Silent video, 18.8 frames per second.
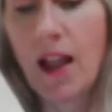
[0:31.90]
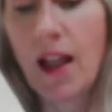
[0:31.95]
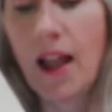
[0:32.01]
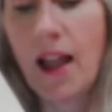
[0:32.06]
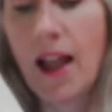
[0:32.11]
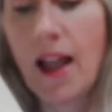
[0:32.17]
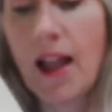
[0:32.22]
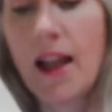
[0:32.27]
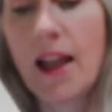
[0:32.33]

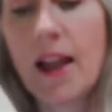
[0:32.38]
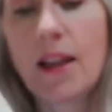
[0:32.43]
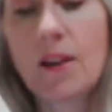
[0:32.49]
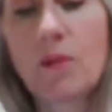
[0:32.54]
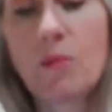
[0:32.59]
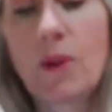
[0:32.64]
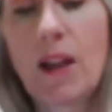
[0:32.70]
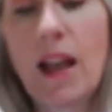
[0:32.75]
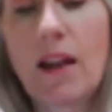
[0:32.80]

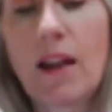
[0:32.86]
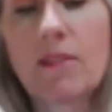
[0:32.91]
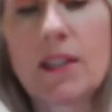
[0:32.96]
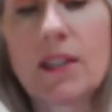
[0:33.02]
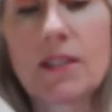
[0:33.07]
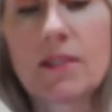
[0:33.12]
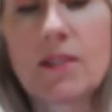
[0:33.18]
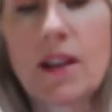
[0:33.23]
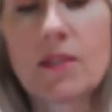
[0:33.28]
and we have an
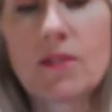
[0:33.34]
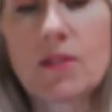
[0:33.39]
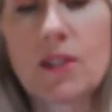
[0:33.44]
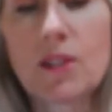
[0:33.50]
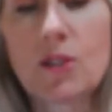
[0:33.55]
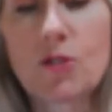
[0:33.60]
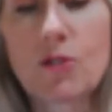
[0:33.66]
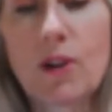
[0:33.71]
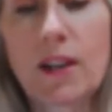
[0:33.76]

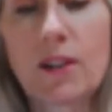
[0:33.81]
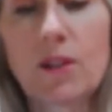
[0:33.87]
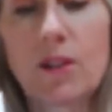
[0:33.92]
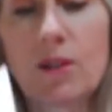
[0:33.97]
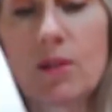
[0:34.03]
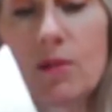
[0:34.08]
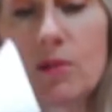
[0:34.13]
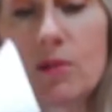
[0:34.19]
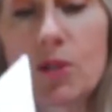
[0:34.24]
isosceles triangle,
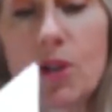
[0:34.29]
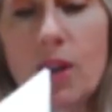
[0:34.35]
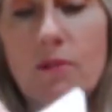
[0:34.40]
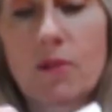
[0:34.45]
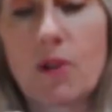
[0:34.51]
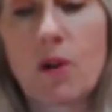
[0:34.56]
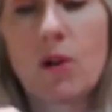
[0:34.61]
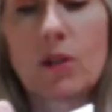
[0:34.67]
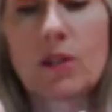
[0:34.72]
which has
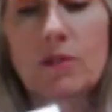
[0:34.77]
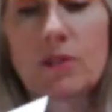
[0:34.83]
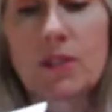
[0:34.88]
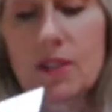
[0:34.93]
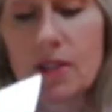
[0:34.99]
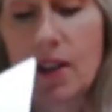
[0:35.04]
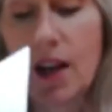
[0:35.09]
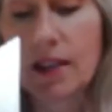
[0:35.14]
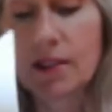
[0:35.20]
all different
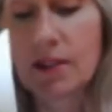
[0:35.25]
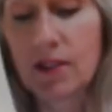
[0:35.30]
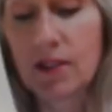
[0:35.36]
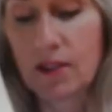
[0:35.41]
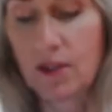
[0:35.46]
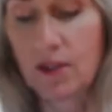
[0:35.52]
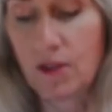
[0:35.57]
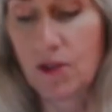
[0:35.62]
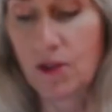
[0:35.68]
sizes.
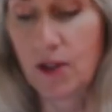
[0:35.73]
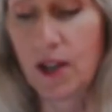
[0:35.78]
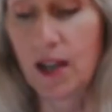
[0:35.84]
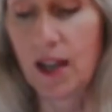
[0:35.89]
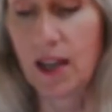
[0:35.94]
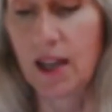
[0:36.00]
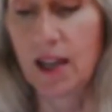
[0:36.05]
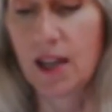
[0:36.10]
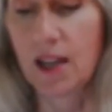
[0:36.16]
Okay.
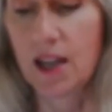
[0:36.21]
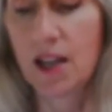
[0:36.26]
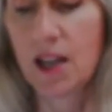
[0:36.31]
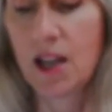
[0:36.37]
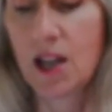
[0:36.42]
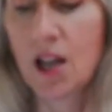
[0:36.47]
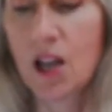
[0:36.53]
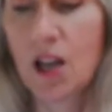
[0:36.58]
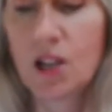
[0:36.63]

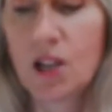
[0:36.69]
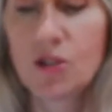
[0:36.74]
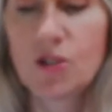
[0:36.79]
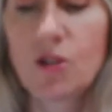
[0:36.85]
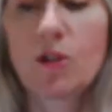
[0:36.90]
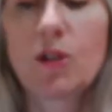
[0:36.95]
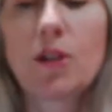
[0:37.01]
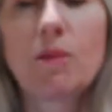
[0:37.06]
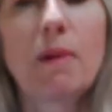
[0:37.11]

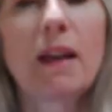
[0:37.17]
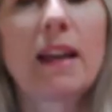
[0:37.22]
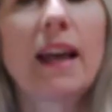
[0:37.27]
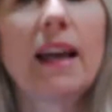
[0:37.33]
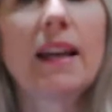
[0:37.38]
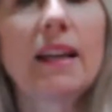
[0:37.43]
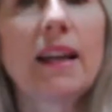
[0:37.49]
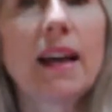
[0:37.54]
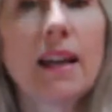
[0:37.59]
So you can make
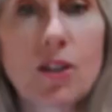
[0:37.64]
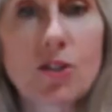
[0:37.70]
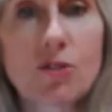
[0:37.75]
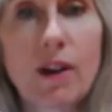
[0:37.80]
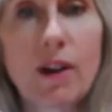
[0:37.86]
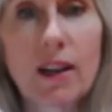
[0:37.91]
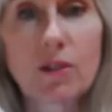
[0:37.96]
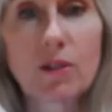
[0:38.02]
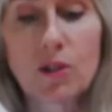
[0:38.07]
any kind of
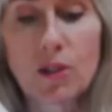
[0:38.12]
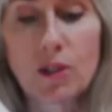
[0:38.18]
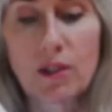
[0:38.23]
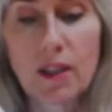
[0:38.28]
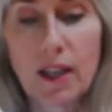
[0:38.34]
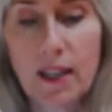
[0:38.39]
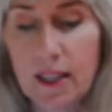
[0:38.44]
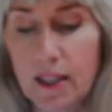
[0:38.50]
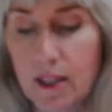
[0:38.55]
triangle you
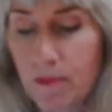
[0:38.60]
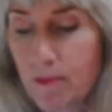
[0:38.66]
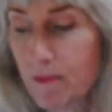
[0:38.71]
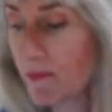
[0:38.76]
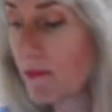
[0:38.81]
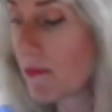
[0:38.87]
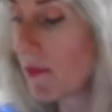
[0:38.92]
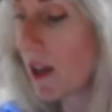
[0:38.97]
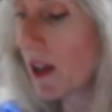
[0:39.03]
like.
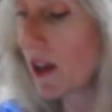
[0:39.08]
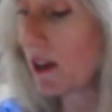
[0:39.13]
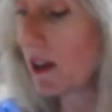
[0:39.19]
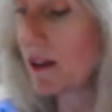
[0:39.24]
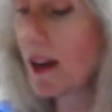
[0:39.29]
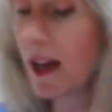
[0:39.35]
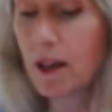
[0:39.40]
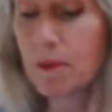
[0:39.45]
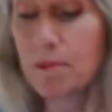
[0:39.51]

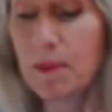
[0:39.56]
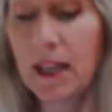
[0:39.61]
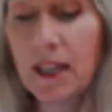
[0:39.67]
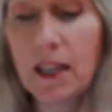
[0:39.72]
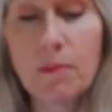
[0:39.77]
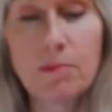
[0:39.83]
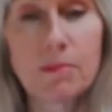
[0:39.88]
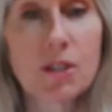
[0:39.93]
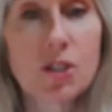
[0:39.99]
Now to make
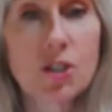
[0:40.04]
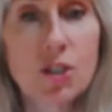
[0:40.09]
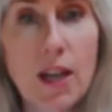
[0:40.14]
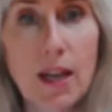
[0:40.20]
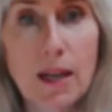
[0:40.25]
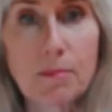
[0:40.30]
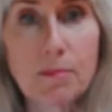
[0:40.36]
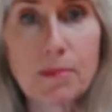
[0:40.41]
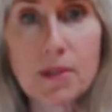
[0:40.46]
up the
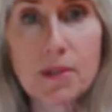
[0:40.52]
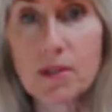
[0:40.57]
shapes,